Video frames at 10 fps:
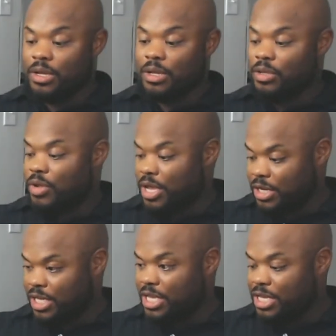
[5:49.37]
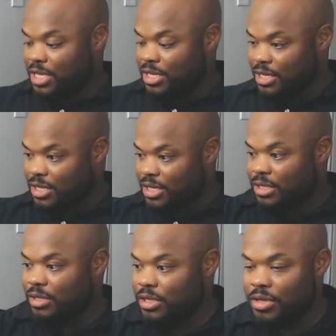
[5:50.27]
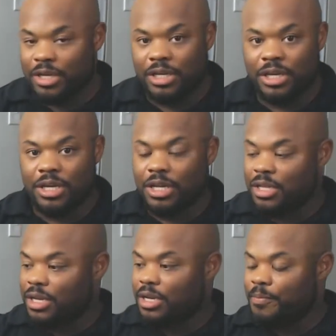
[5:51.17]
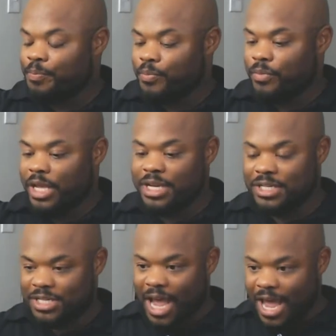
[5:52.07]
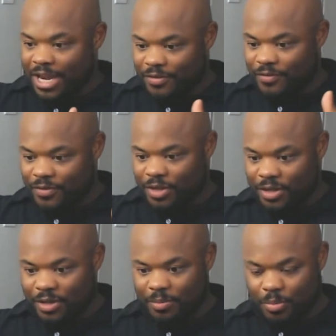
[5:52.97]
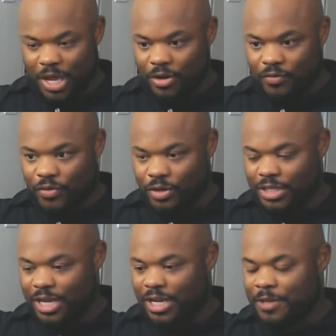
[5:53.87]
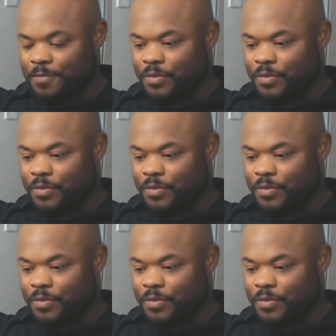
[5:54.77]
you hit a key, and then inside of the pianoforte,